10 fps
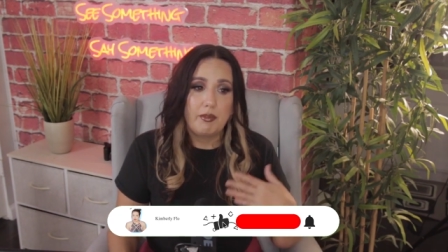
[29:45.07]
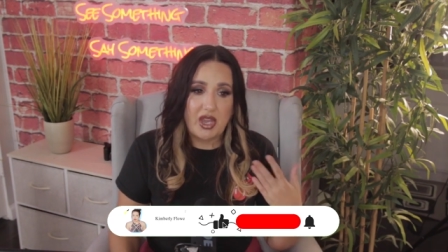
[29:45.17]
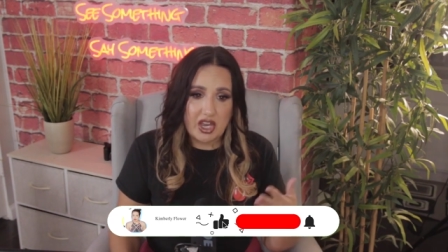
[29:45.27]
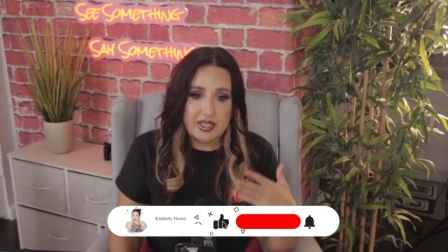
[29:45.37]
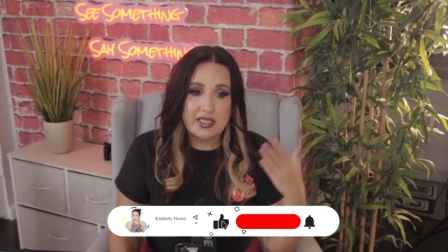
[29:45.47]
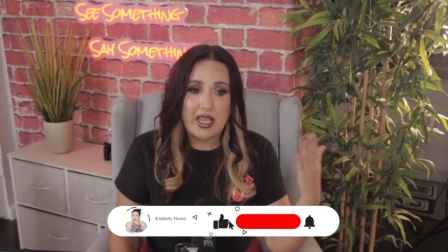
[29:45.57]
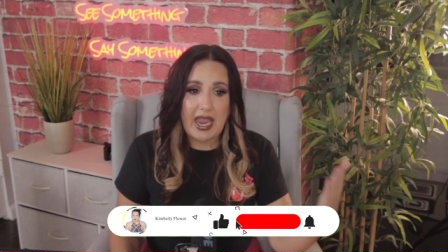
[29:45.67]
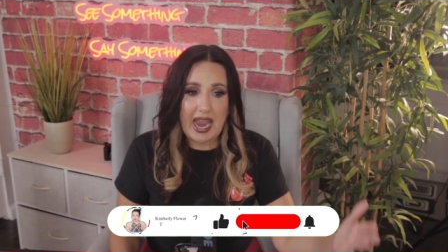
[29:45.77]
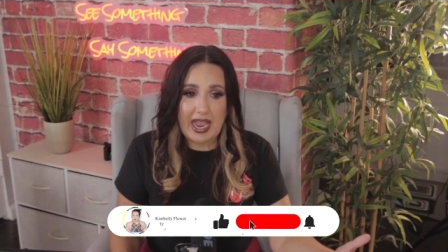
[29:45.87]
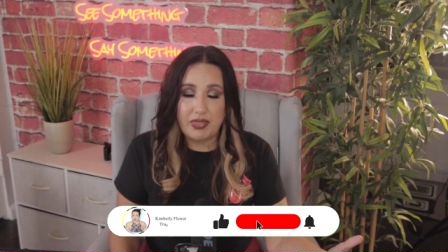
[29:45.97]
Because
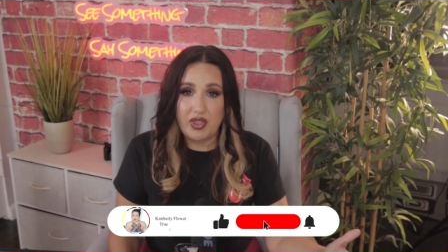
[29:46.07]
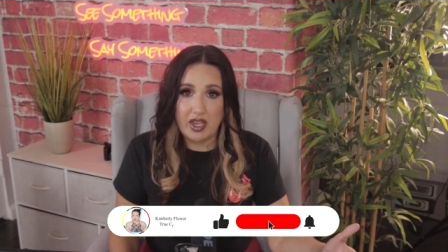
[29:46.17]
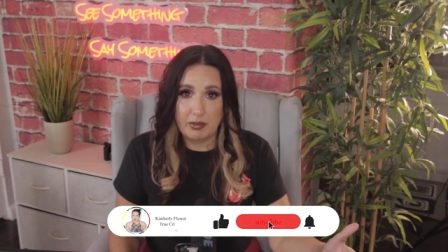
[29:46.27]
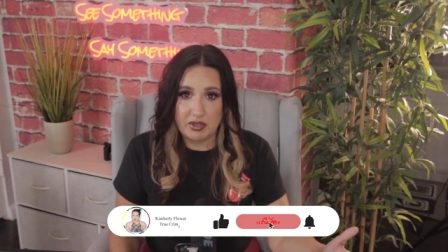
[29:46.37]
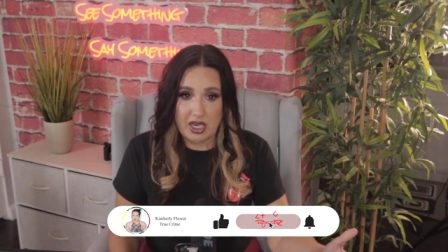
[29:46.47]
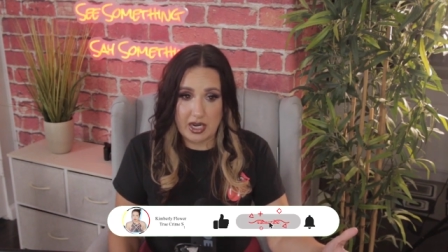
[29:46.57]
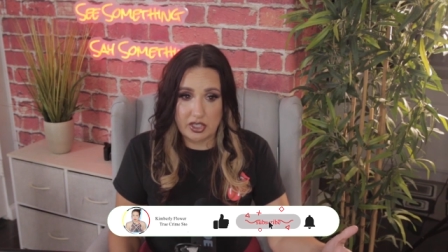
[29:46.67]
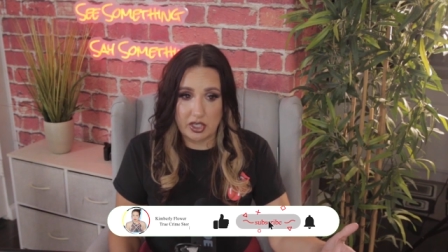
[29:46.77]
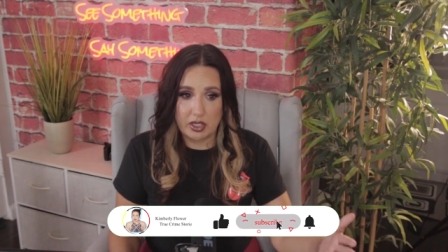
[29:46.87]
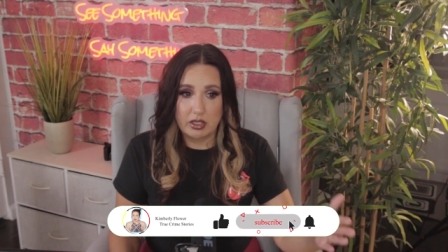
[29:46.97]
they had the
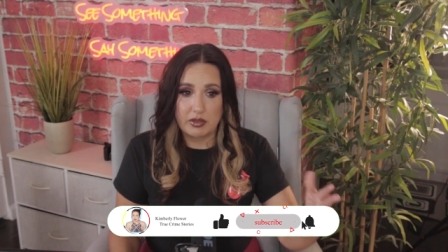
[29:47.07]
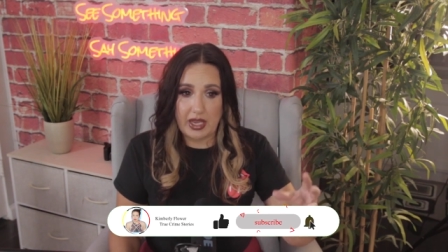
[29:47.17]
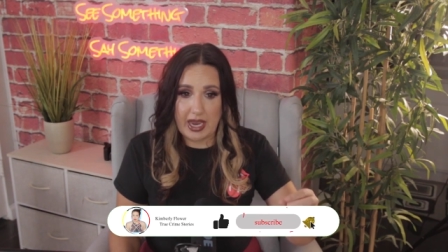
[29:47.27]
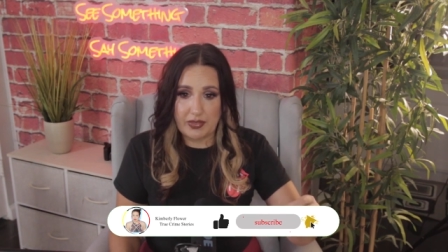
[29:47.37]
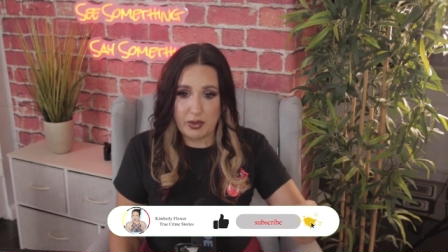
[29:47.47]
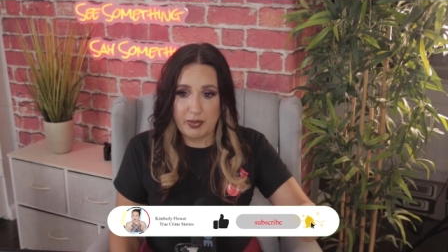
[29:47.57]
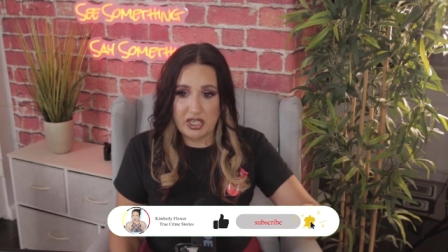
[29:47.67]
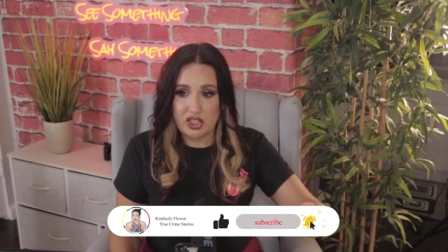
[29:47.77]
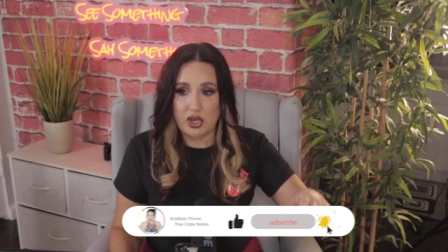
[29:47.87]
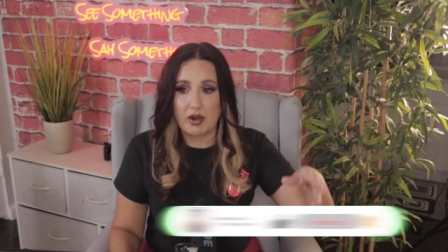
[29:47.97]
abductor, they had the
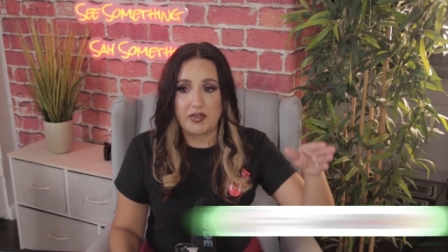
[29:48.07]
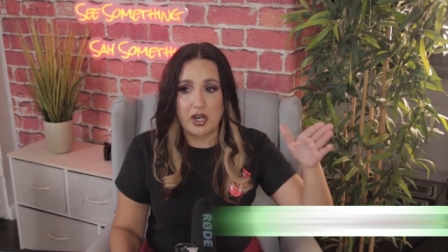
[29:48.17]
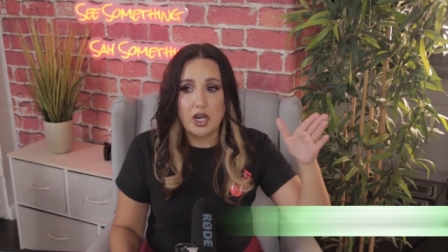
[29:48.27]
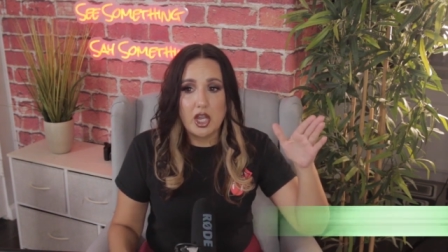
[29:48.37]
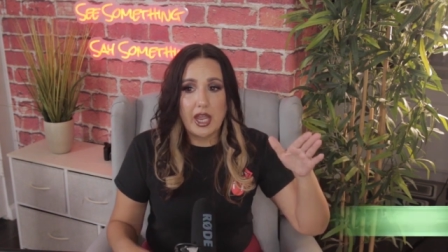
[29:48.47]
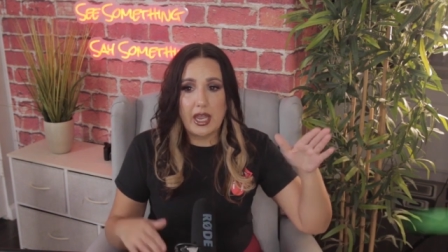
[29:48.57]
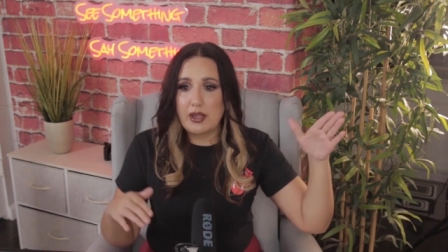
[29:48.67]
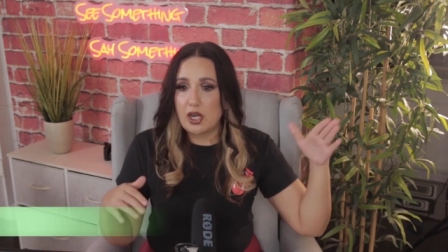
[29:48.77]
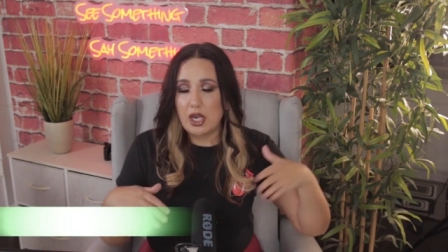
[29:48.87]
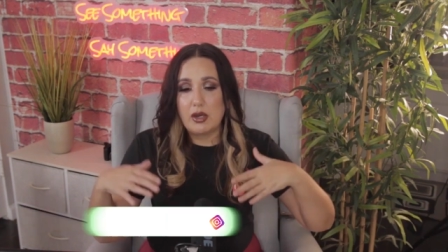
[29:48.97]
picture of her.
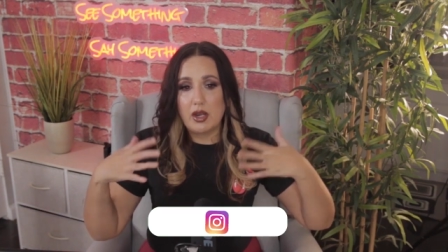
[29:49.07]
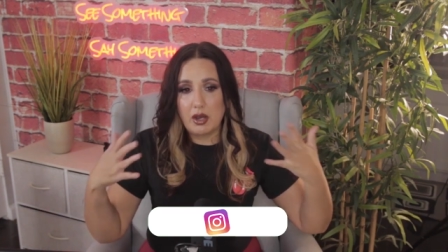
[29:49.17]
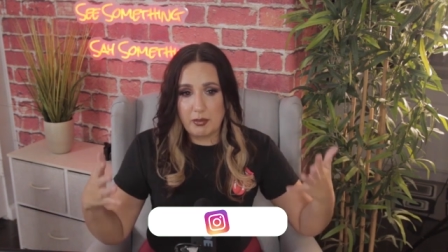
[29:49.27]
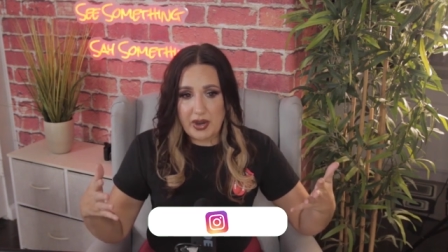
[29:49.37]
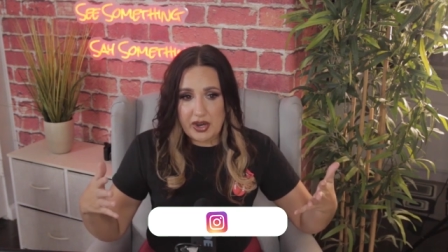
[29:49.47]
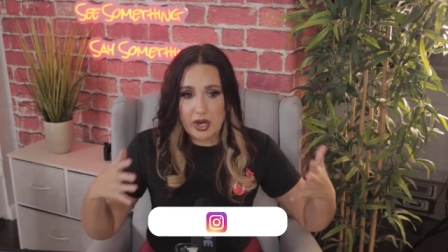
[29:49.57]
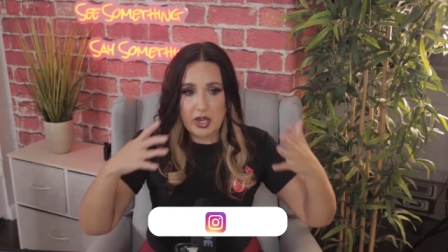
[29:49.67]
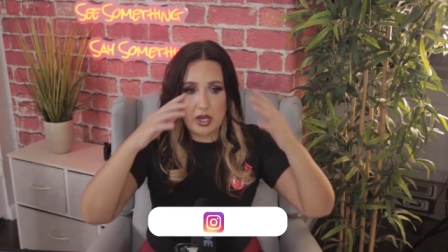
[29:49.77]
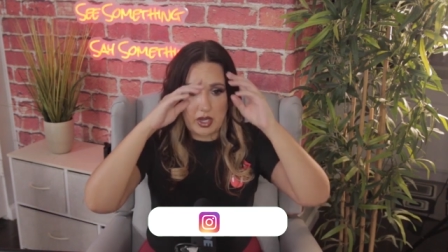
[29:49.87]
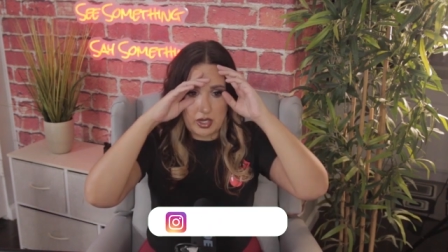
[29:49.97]
It, in
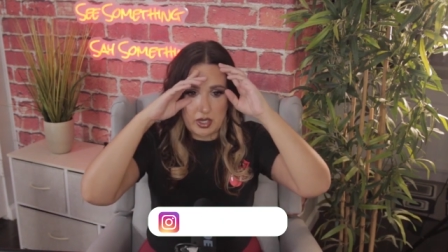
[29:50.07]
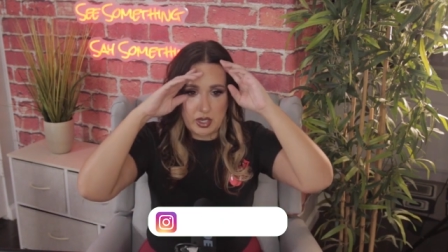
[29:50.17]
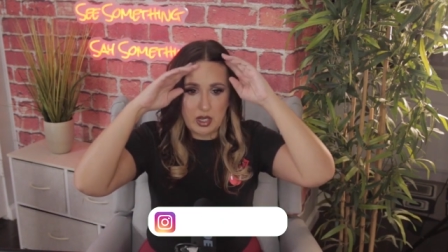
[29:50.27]
America,